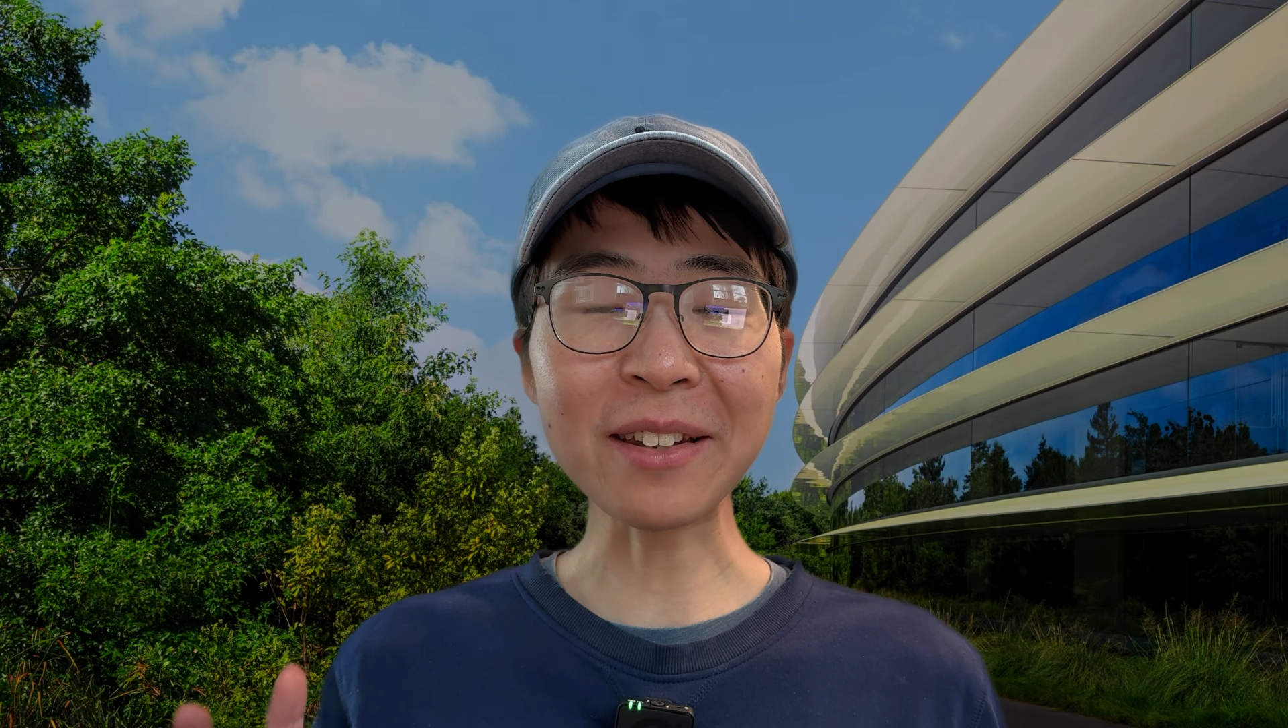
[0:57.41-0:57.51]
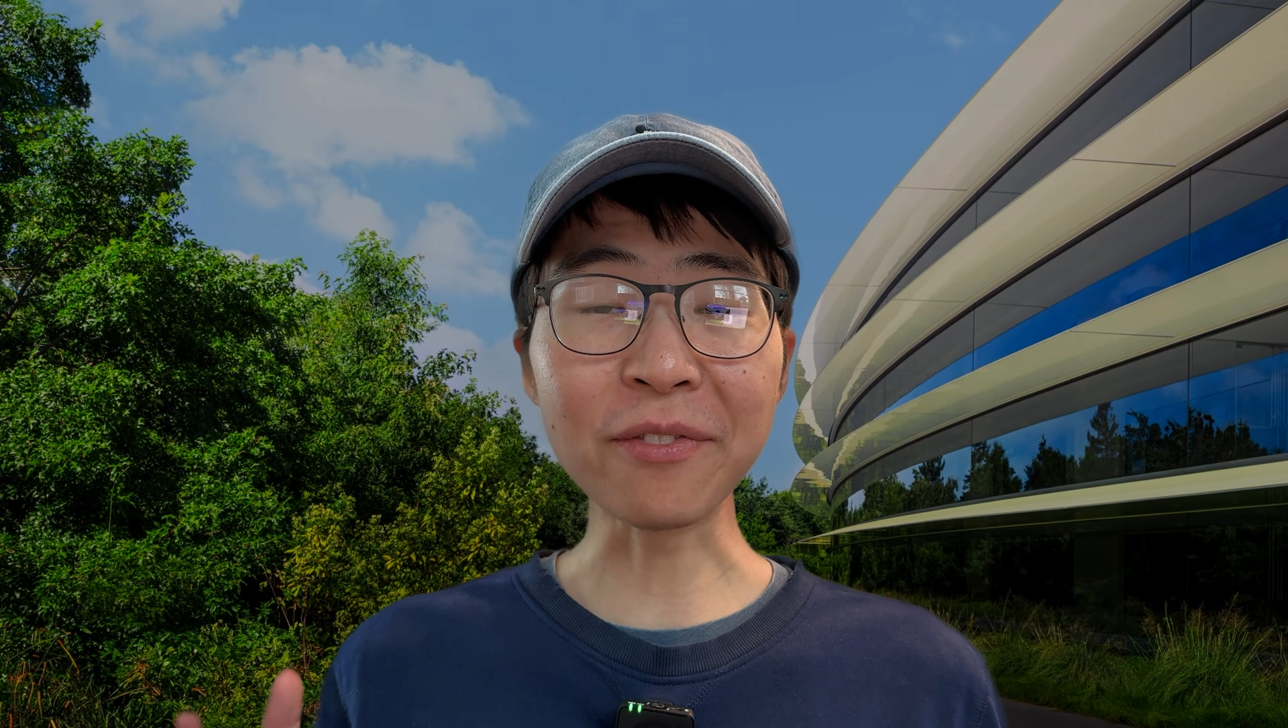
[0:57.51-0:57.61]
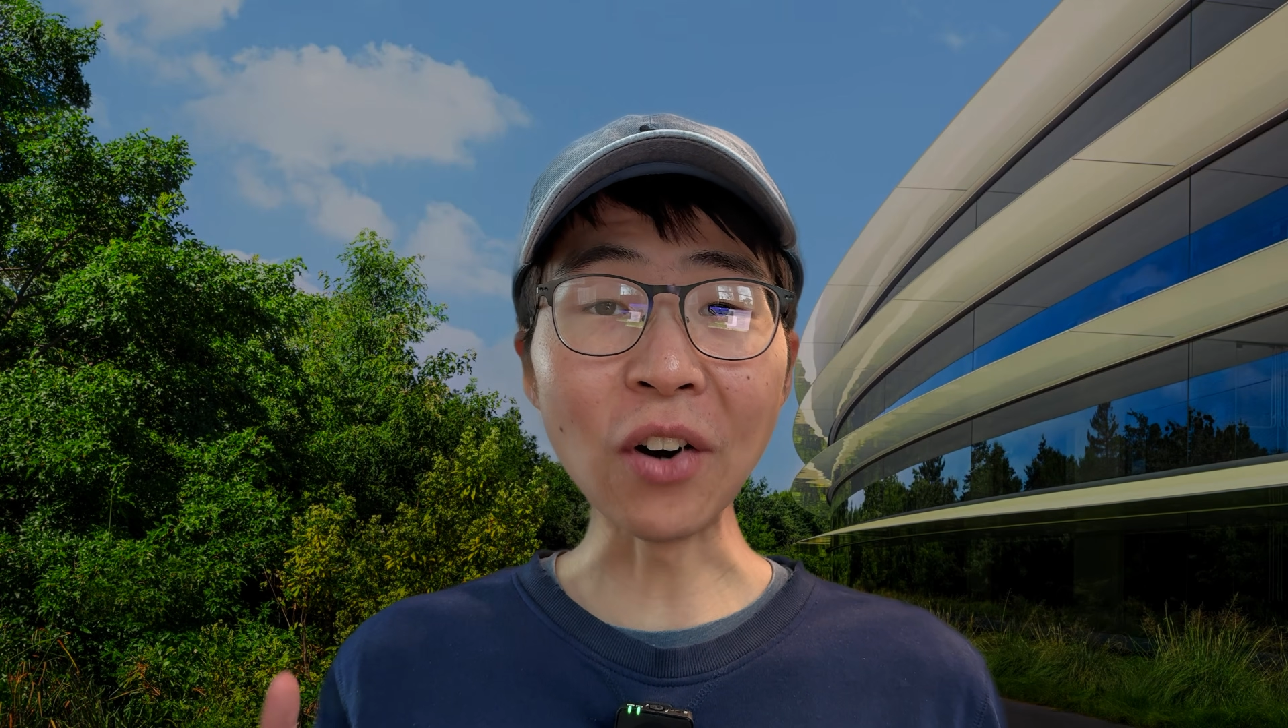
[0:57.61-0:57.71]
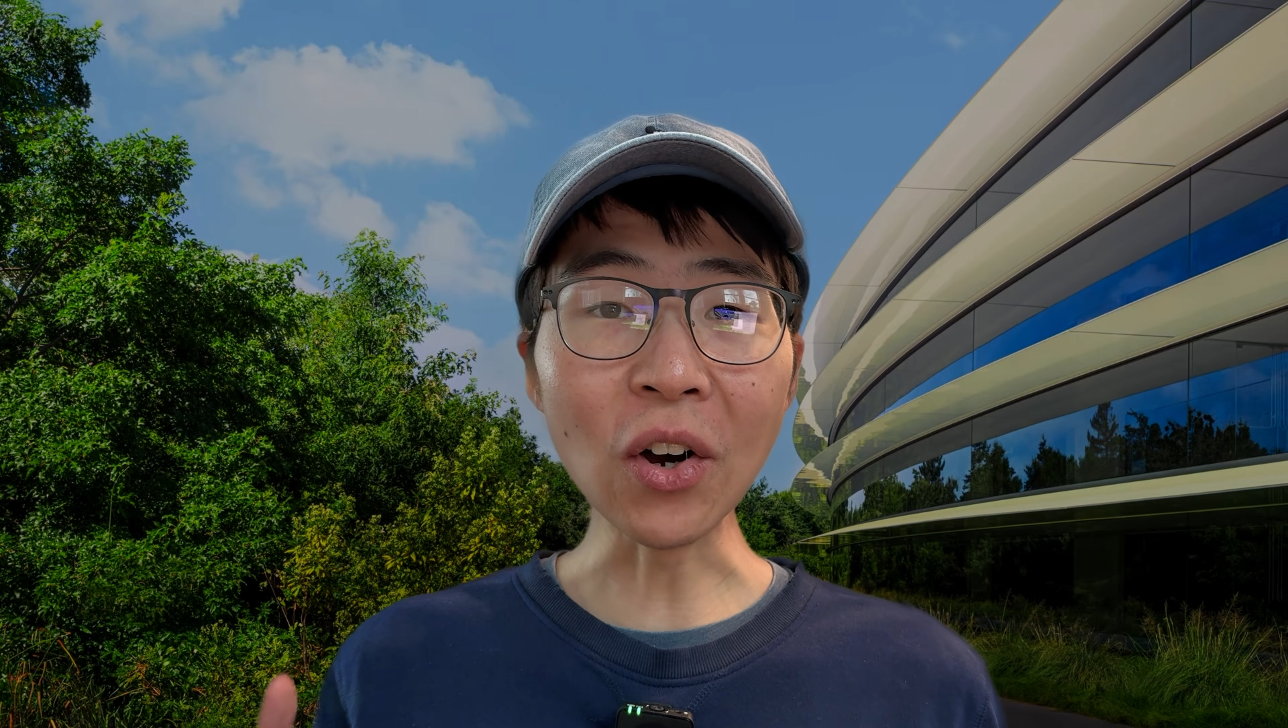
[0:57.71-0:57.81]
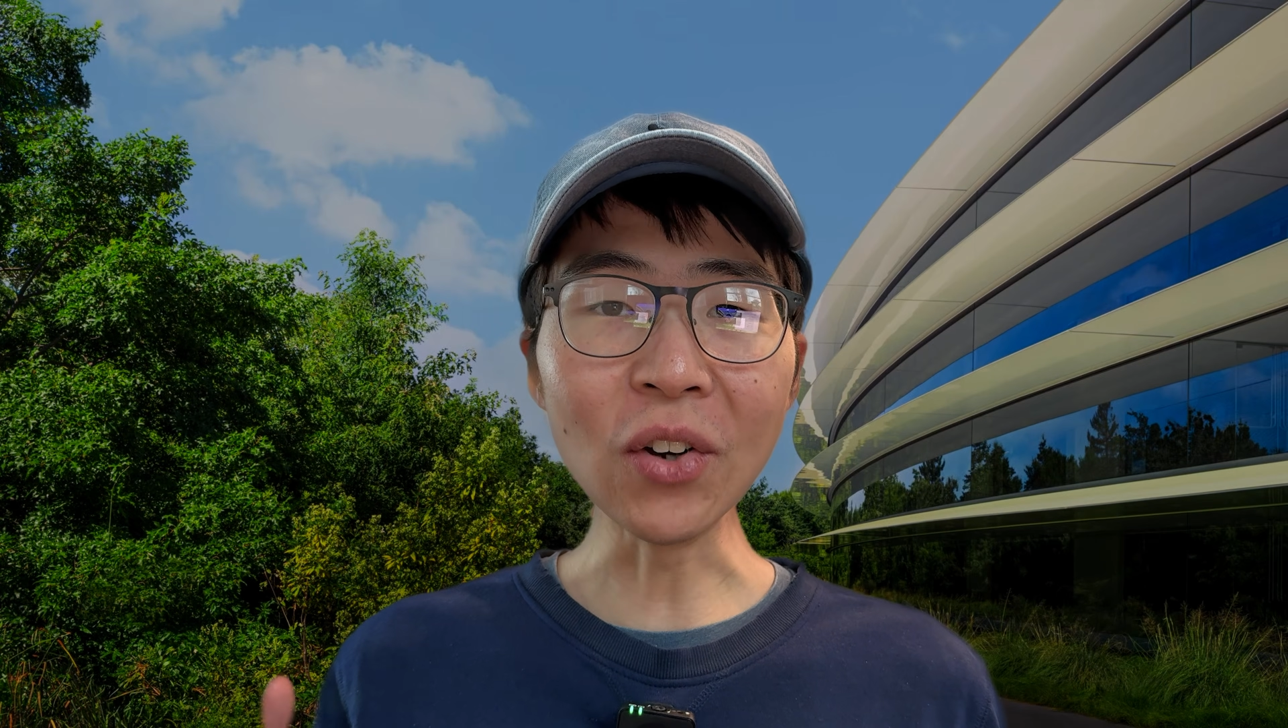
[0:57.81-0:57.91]

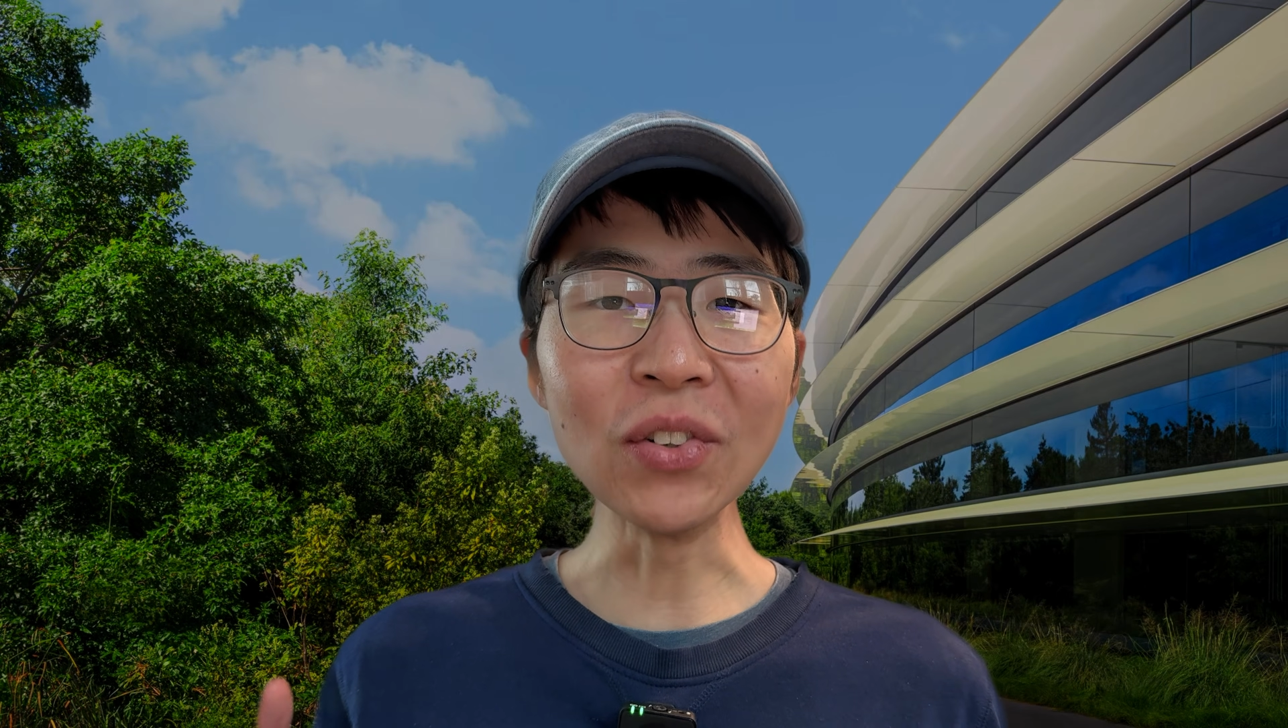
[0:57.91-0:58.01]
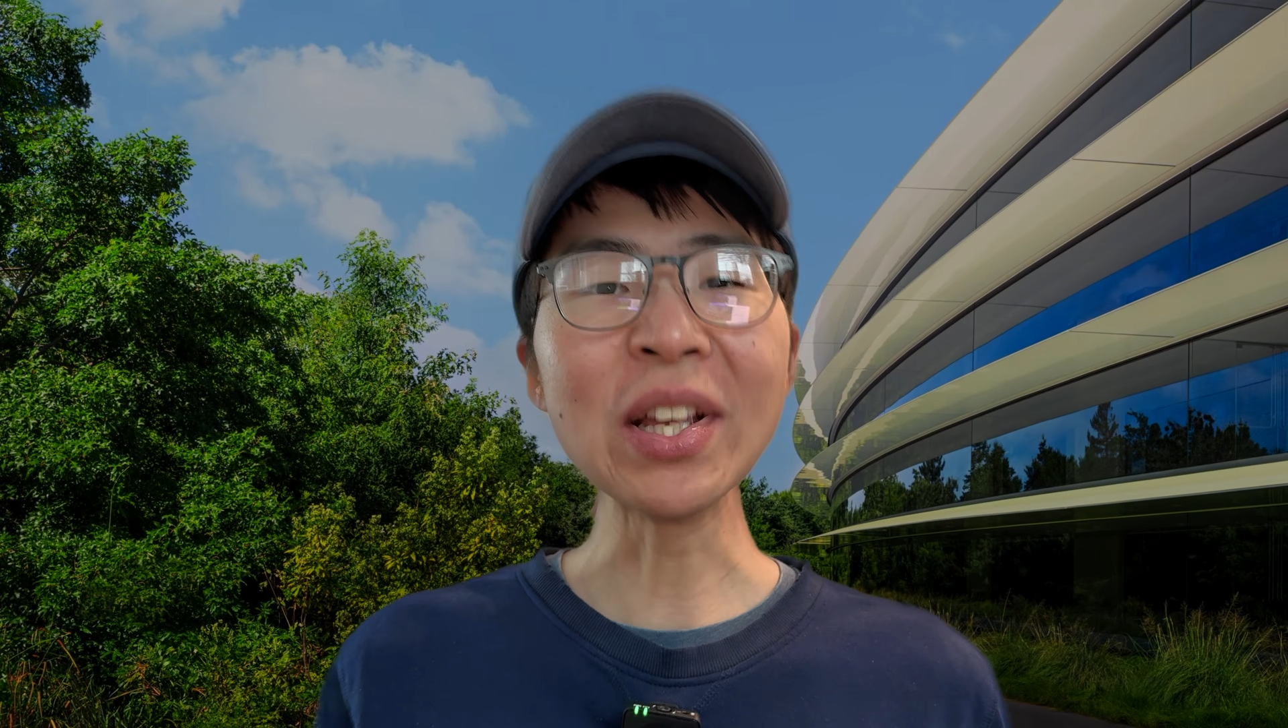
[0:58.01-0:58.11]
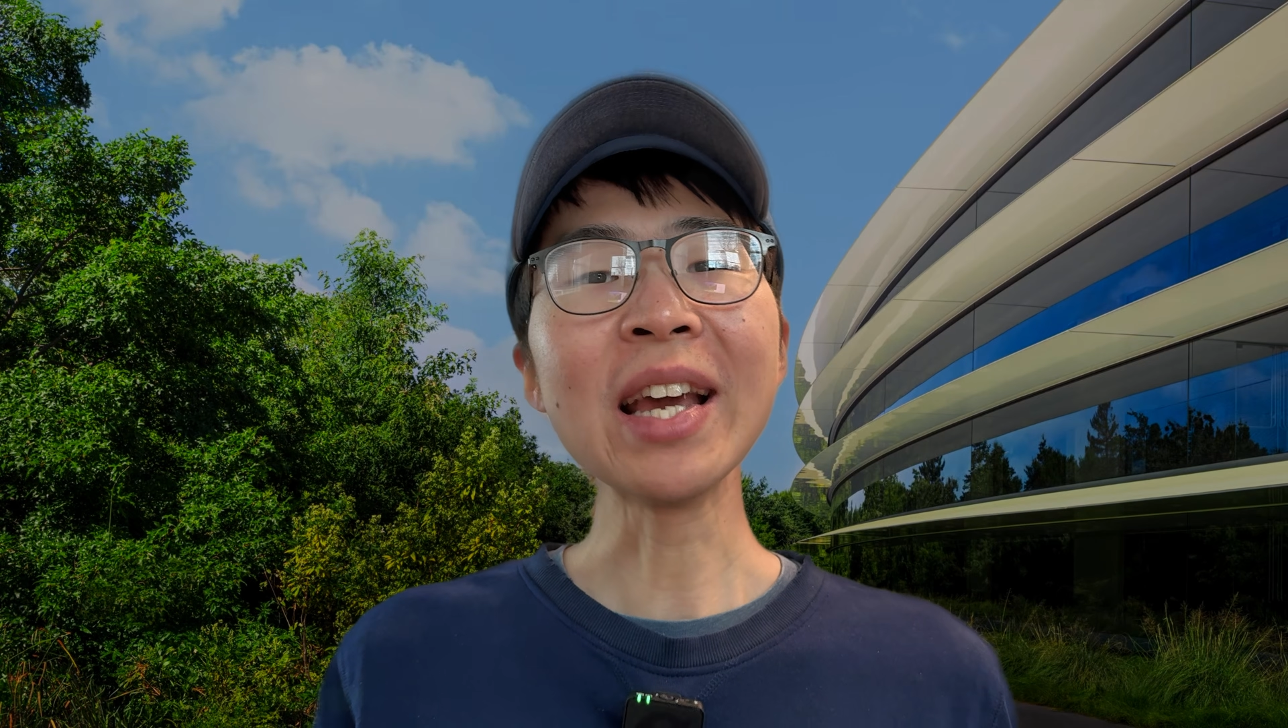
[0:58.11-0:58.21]
phone,